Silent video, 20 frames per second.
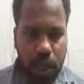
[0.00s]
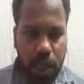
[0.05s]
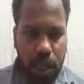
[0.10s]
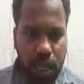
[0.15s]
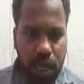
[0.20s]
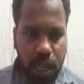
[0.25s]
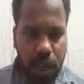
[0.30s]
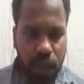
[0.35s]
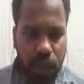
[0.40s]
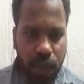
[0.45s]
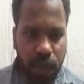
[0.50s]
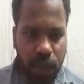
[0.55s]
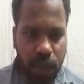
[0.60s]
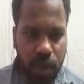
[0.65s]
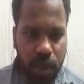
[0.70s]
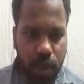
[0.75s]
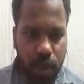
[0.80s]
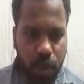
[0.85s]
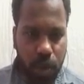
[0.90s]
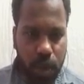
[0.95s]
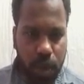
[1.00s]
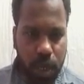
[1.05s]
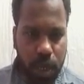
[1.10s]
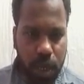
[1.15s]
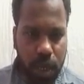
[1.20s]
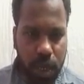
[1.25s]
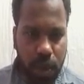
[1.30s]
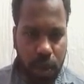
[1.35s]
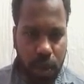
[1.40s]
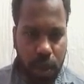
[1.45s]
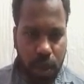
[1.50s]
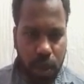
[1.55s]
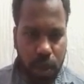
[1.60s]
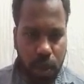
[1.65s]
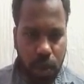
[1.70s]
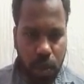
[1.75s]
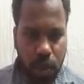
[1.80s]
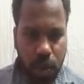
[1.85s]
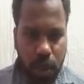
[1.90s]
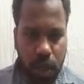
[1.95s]
df of amount equals
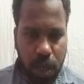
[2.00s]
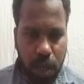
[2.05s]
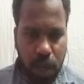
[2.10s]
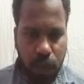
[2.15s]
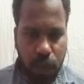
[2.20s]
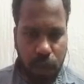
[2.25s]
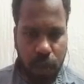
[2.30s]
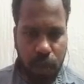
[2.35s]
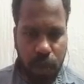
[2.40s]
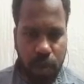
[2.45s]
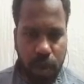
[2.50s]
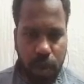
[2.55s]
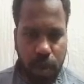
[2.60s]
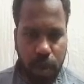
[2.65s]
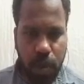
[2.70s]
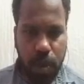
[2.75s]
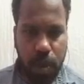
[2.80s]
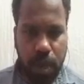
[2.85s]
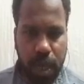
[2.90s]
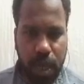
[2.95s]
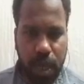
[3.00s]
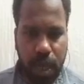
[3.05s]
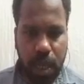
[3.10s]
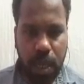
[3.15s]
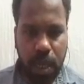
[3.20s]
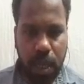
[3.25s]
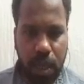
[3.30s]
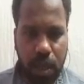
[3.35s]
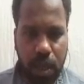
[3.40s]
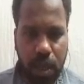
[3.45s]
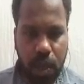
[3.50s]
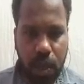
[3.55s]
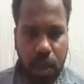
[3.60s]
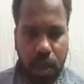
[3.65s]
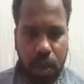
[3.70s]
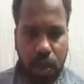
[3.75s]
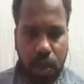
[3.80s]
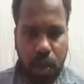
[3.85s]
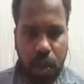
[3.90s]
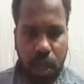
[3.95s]
to df of amount, right.
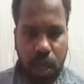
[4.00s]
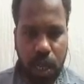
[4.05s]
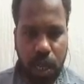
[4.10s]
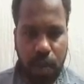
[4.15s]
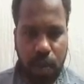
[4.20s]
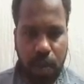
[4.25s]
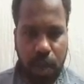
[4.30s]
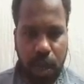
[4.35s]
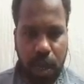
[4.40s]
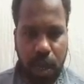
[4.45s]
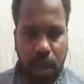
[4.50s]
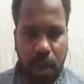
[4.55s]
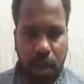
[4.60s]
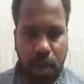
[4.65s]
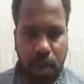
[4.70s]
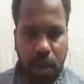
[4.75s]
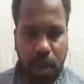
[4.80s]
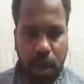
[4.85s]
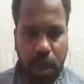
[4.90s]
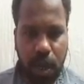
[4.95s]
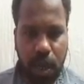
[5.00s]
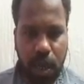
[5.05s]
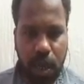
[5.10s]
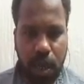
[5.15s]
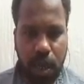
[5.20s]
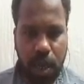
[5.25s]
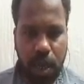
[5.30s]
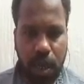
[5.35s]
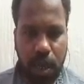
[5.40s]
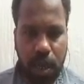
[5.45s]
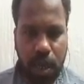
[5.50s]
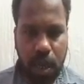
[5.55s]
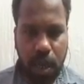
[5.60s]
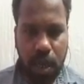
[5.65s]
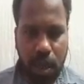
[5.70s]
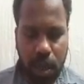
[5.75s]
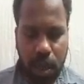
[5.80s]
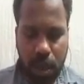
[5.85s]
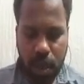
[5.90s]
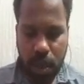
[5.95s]
So let me give in
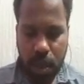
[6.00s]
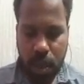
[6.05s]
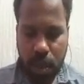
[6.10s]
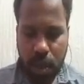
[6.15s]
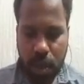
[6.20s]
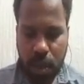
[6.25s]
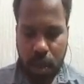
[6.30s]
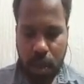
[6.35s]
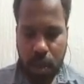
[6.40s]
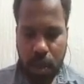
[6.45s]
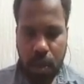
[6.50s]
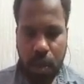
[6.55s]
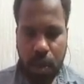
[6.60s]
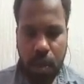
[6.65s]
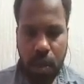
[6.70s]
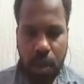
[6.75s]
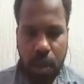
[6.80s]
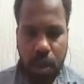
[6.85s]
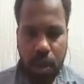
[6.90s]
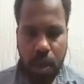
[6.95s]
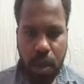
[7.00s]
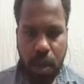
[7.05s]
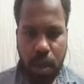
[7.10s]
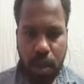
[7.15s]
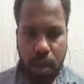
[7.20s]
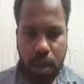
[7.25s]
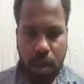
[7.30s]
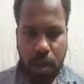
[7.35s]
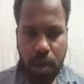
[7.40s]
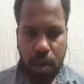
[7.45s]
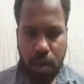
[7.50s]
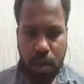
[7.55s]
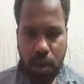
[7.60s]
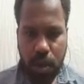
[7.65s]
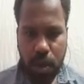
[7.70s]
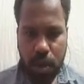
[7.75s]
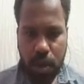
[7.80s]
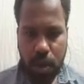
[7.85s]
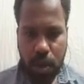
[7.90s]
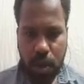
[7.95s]
another
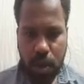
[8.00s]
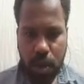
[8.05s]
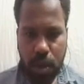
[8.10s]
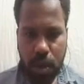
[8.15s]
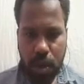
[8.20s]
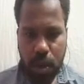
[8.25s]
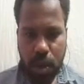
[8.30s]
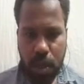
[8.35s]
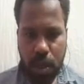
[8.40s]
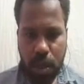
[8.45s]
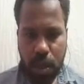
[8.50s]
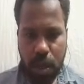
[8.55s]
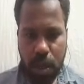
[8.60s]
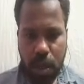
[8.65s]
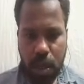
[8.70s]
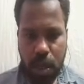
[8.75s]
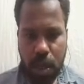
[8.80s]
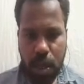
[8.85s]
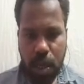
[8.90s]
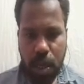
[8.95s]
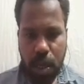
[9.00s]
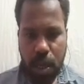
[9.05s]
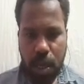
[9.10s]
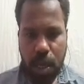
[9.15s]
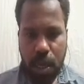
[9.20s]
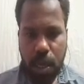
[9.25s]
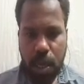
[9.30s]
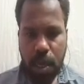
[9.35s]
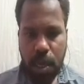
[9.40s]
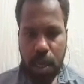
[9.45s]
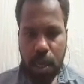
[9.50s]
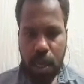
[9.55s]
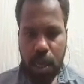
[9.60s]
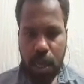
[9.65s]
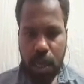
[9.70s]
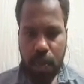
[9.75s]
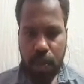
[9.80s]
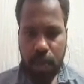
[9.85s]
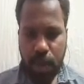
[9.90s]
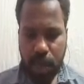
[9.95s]
quotations.
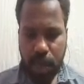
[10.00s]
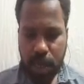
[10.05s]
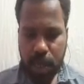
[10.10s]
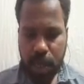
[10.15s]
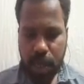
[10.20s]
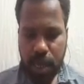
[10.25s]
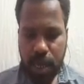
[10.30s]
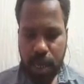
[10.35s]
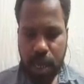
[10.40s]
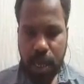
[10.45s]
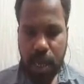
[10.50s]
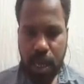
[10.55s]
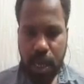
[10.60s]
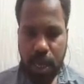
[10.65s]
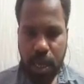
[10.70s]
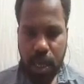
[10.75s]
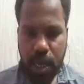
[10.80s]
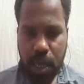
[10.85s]
Let me try.